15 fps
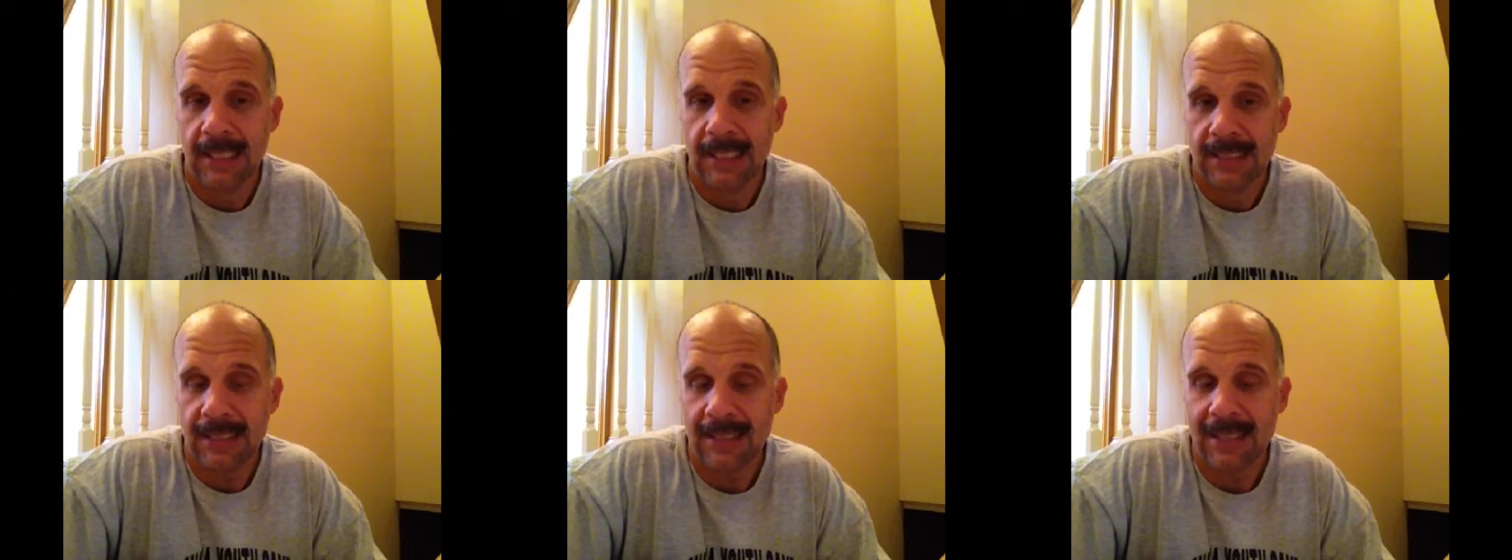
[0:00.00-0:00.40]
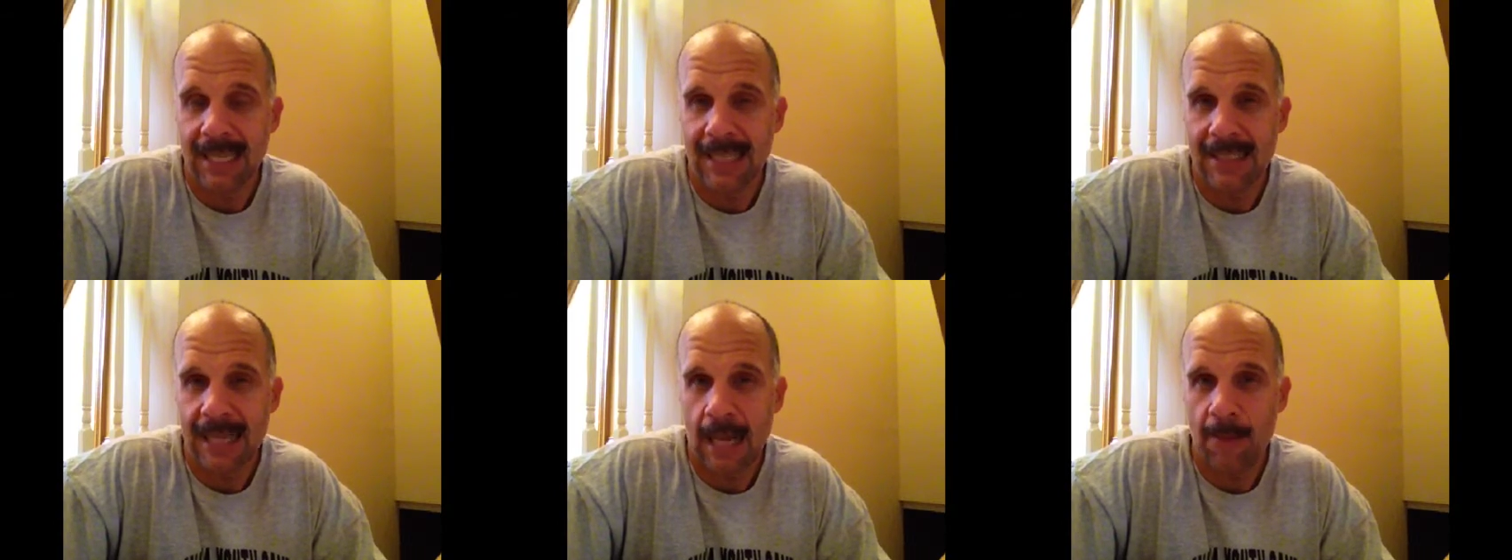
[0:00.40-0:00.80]
It's a
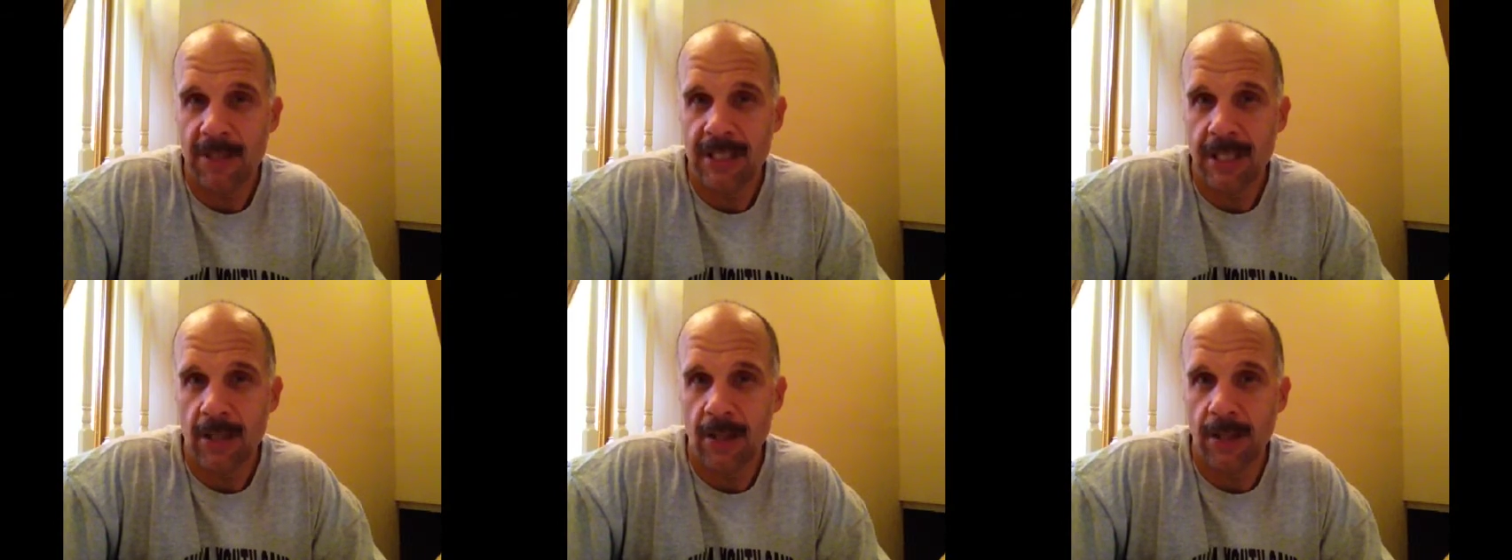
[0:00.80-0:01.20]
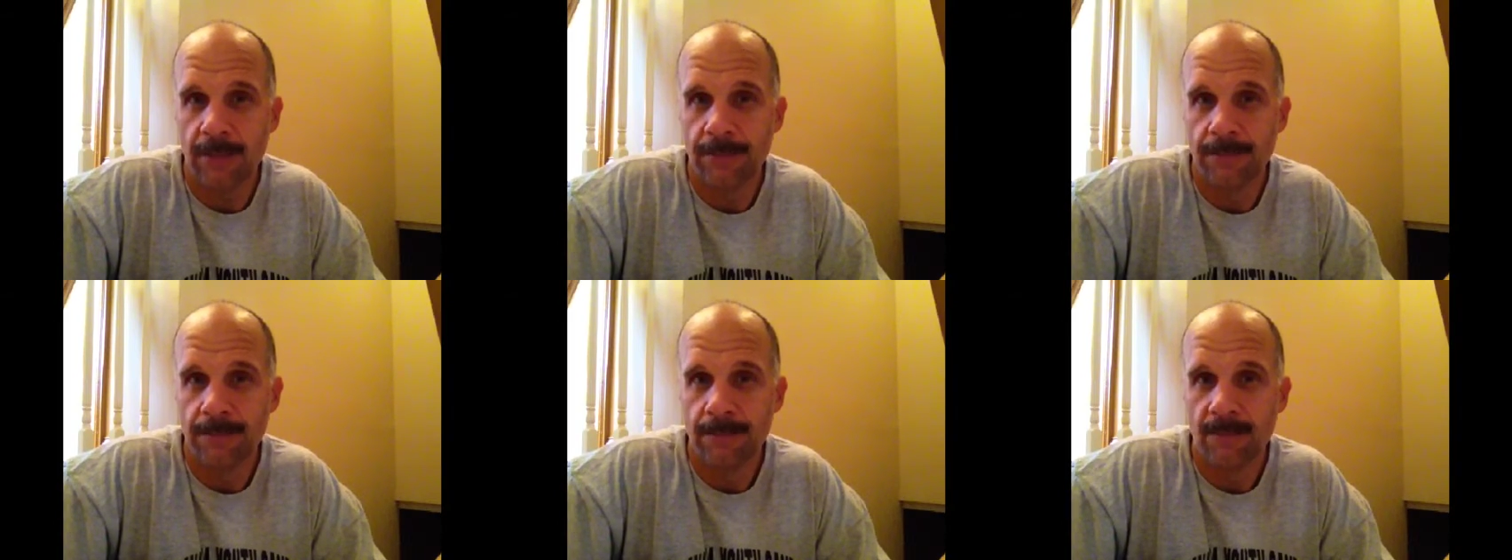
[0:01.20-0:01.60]
sad commentary.
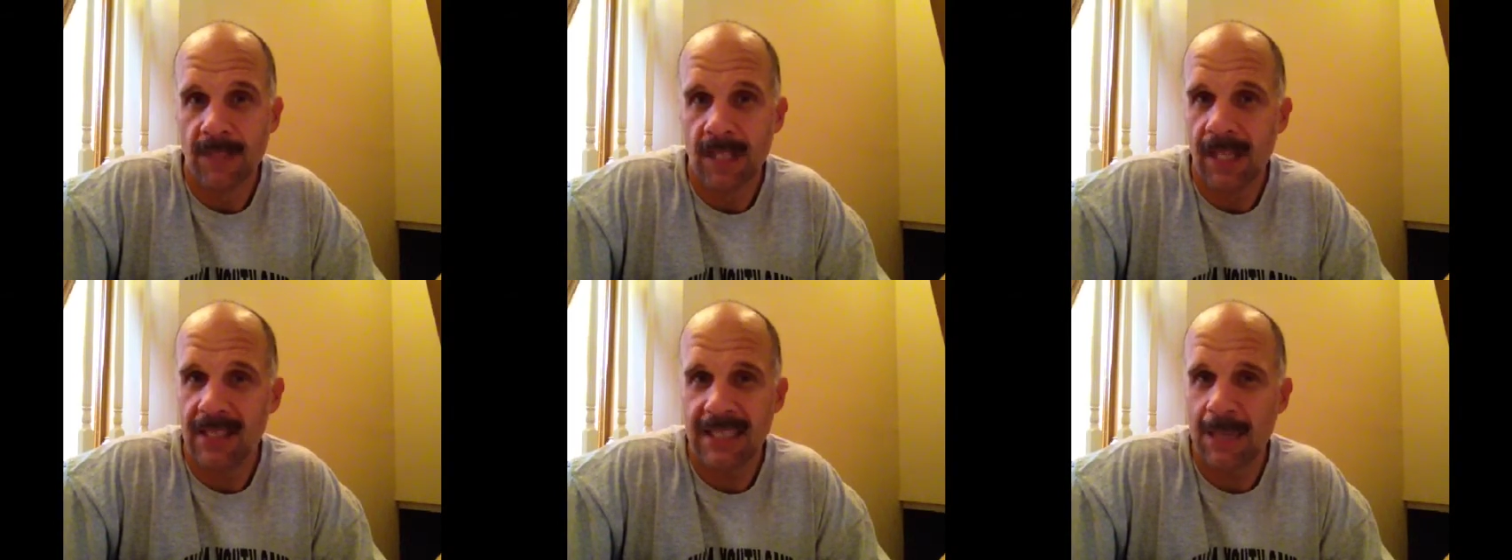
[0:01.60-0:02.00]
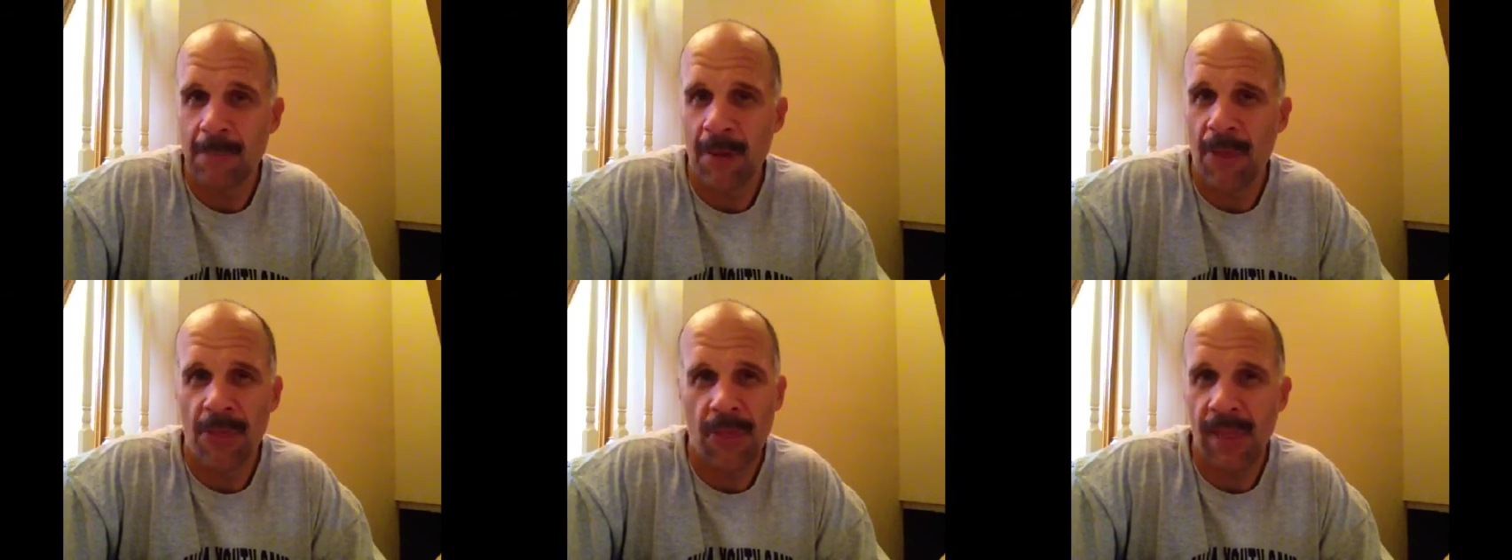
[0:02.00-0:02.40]
It is a
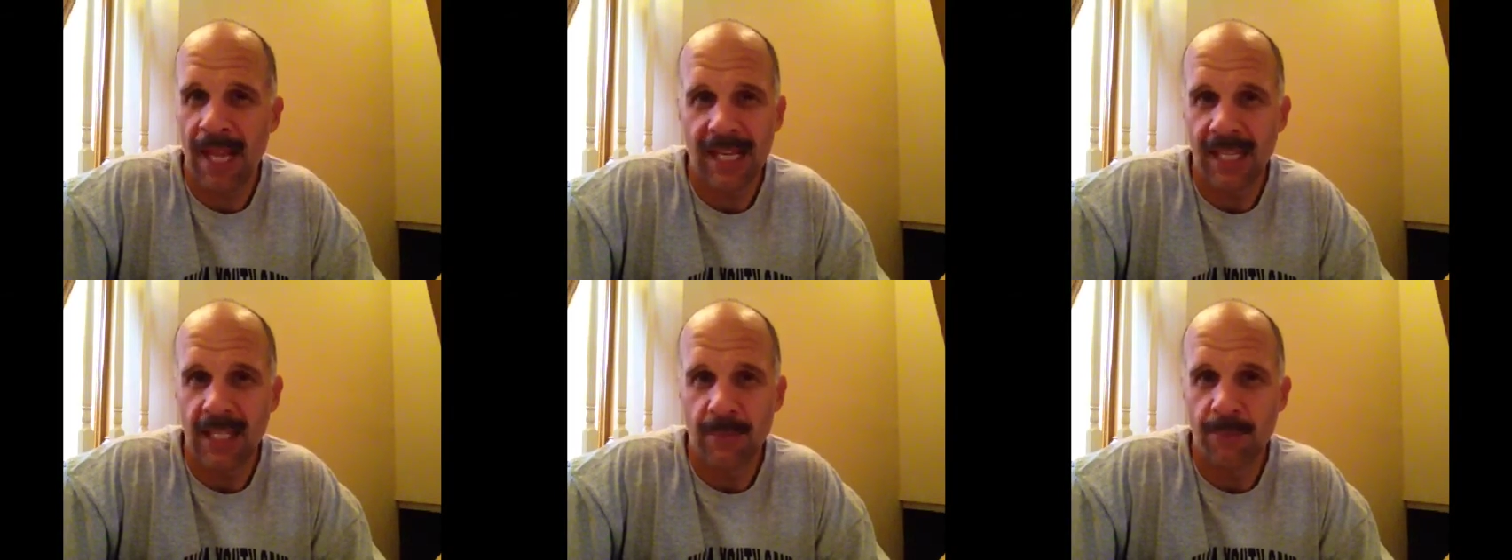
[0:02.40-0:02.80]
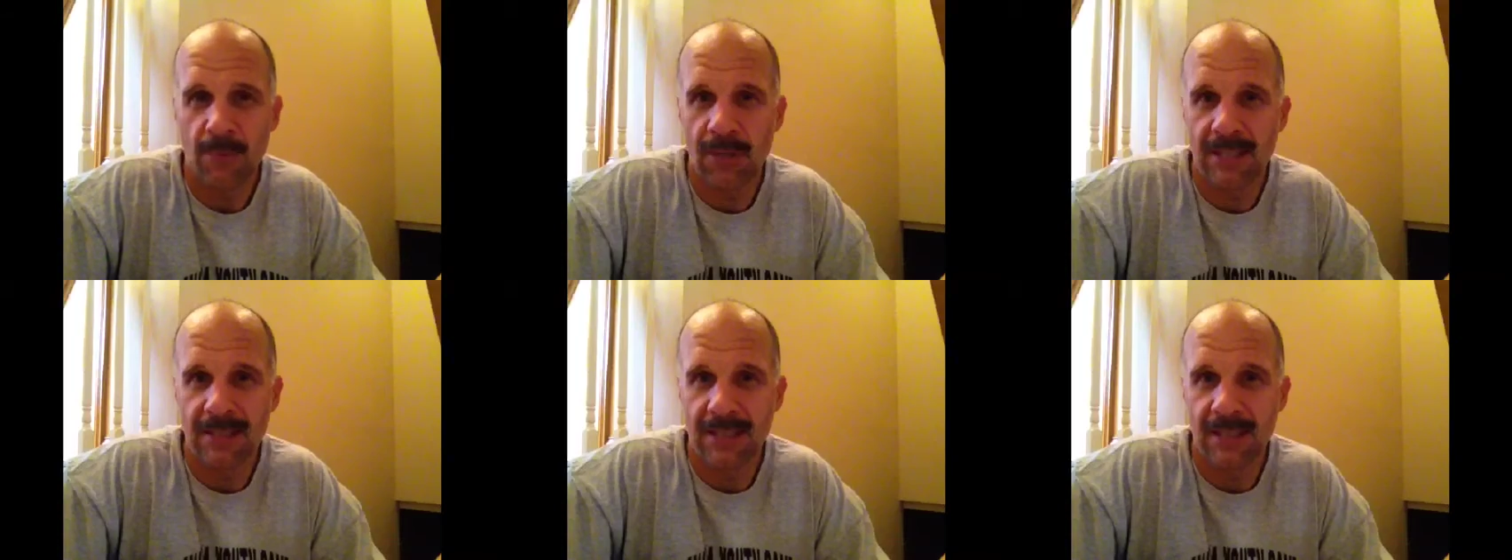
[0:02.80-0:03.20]
pathetic
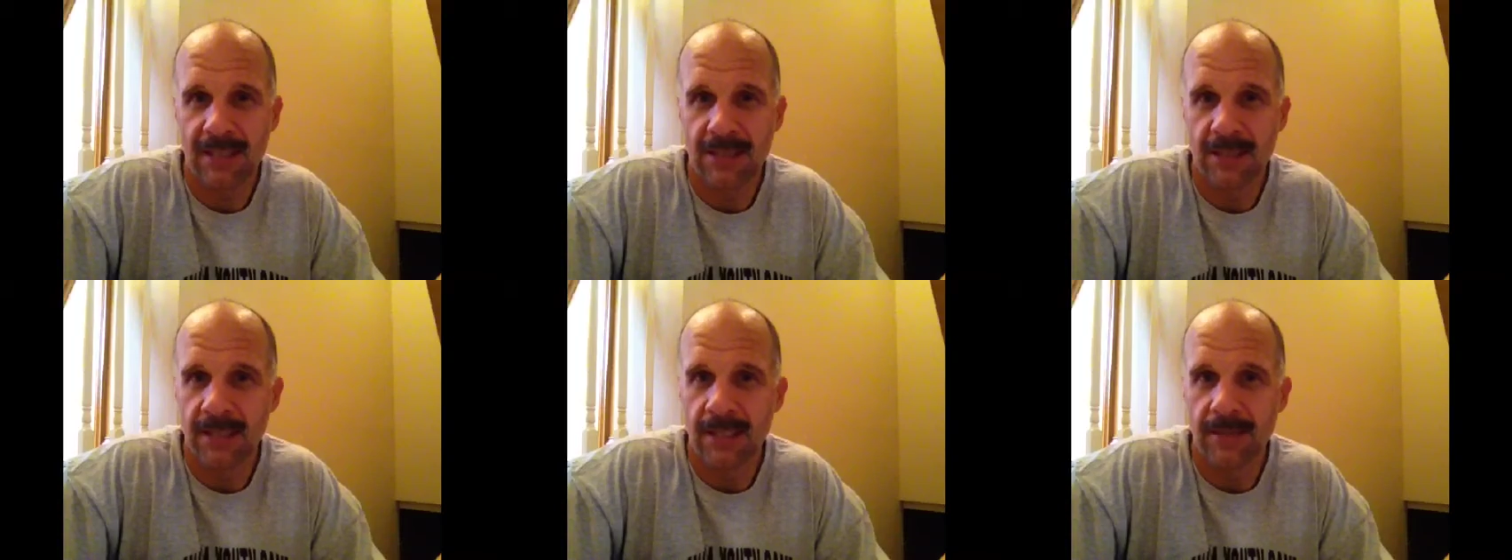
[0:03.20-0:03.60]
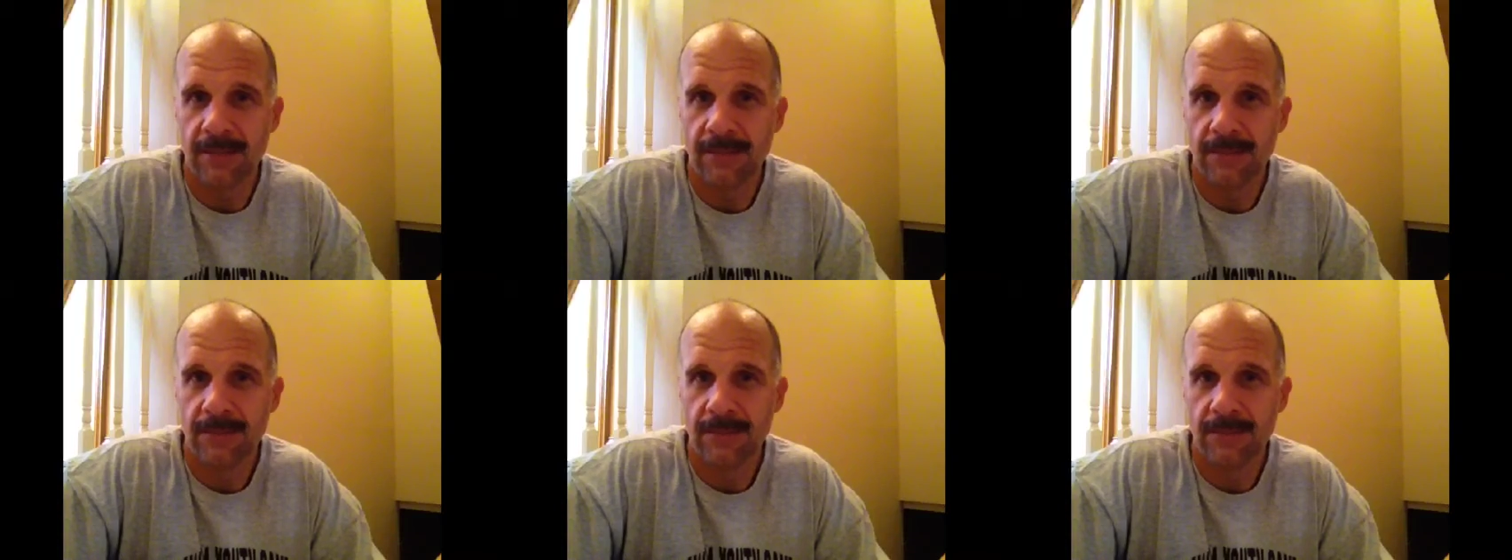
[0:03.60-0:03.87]
presidency.